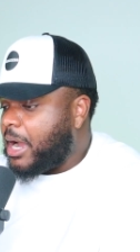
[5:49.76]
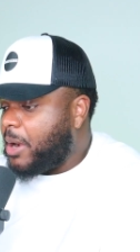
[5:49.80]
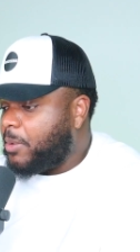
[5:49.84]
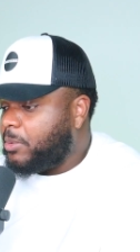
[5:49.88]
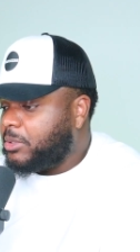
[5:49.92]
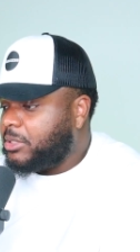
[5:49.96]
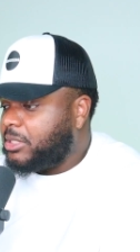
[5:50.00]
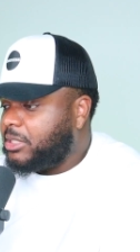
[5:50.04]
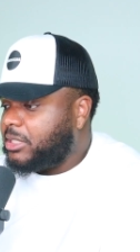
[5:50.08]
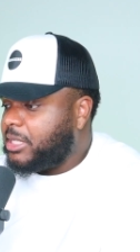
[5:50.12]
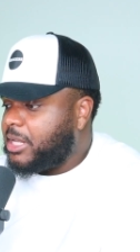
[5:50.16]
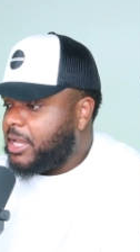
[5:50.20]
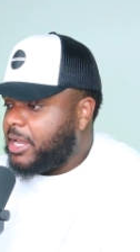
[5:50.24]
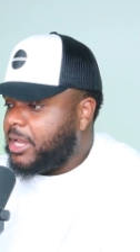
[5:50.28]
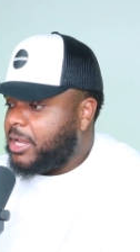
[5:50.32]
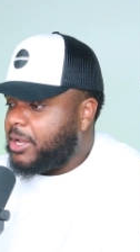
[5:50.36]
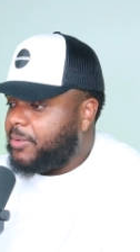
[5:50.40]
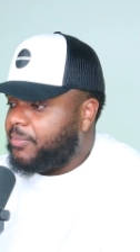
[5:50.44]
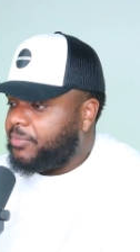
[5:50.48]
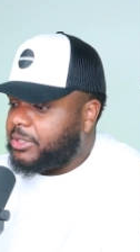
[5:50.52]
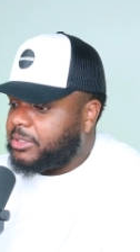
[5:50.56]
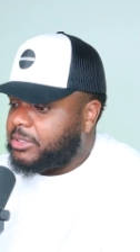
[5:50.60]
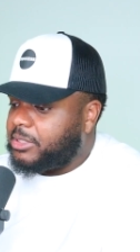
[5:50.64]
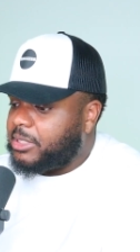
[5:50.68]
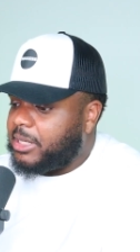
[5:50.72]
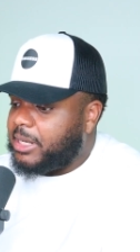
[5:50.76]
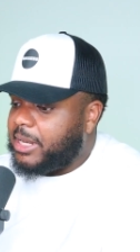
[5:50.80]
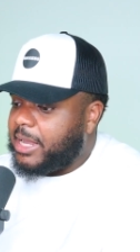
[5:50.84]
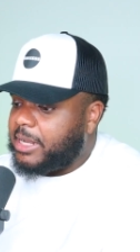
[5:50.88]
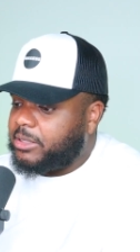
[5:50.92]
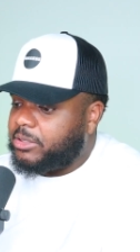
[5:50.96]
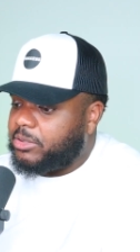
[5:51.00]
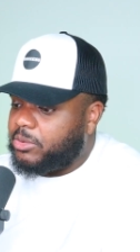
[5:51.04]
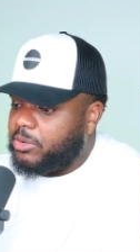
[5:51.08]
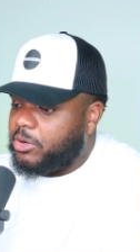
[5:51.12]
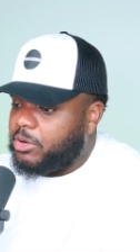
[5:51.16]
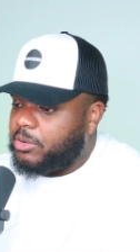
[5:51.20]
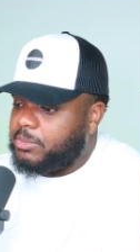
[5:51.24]
I would say
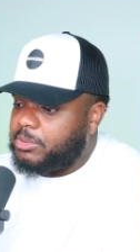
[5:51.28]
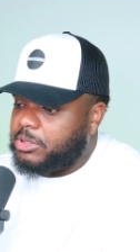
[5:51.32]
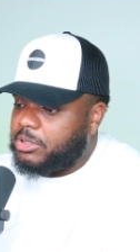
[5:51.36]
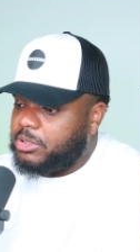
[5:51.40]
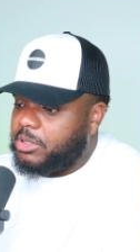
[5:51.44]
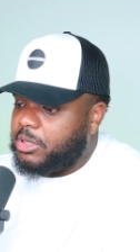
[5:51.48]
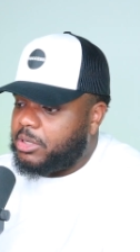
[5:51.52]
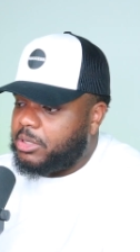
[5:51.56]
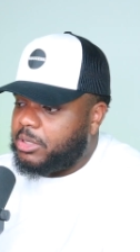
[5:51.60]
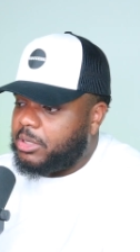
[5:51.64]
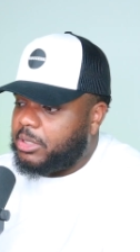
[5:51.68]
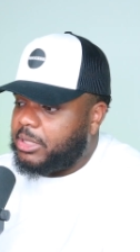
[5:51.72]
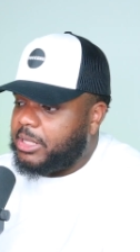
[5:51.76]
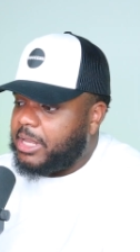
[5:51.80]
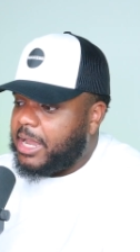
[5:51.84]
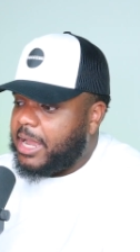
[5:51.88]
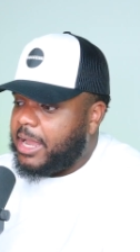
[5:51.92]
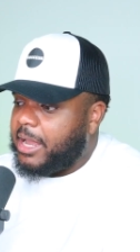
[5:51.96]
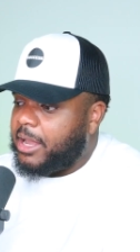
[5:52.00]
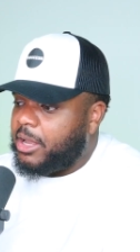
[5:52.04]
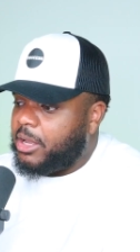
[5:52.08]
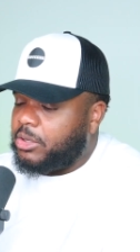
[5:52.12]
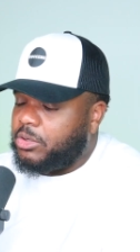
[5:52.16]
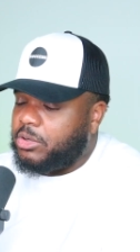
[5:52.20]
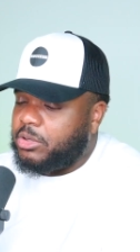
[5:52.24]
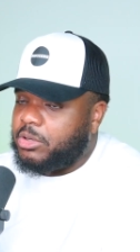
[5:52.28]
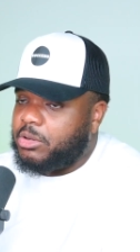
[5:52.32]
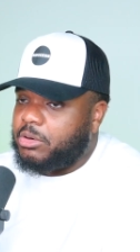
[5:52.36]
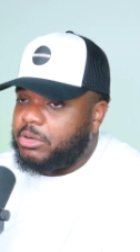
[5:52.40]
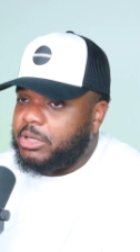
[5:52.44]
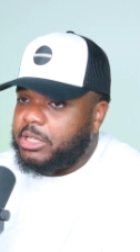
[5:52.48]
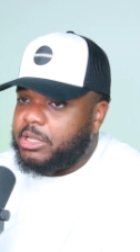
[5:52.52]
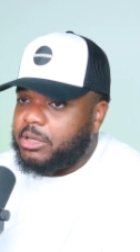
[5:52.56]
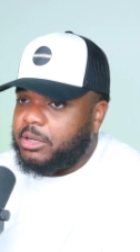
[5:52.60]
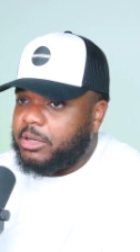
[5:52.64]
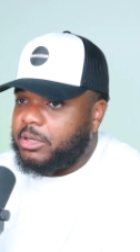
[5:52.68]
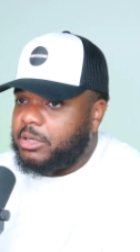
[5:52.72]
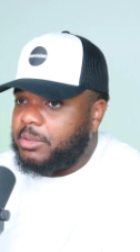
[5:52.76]
select an option that you know
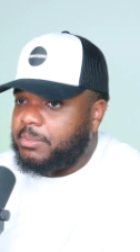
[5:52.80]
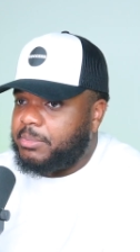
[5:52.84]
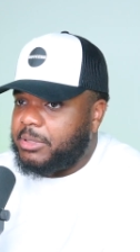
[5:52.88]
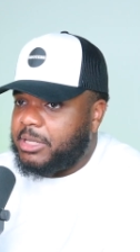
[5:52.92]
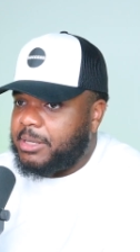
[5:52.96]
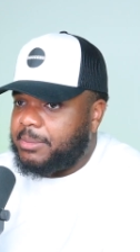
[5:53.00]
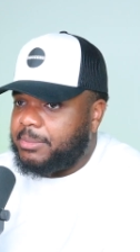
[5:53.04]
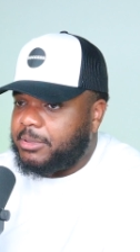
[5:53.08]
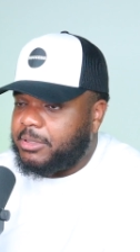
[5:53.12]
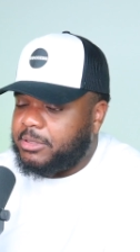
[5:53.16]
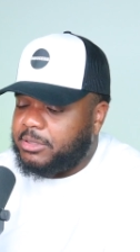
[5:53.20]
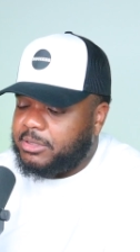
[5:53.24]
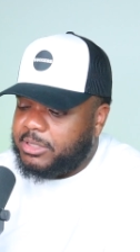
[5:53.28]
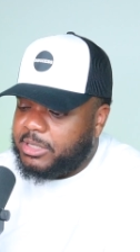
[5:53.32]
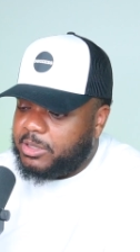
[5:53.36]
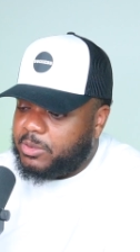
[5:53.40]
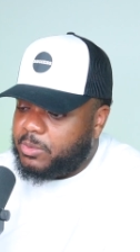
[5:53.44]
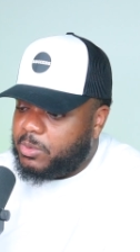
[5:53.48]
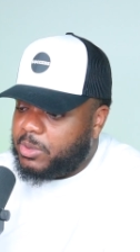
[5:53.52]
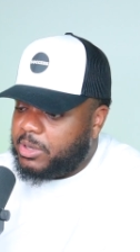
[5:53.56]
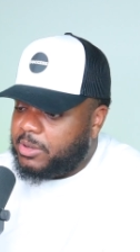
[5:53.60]
that you're gonna be able to stick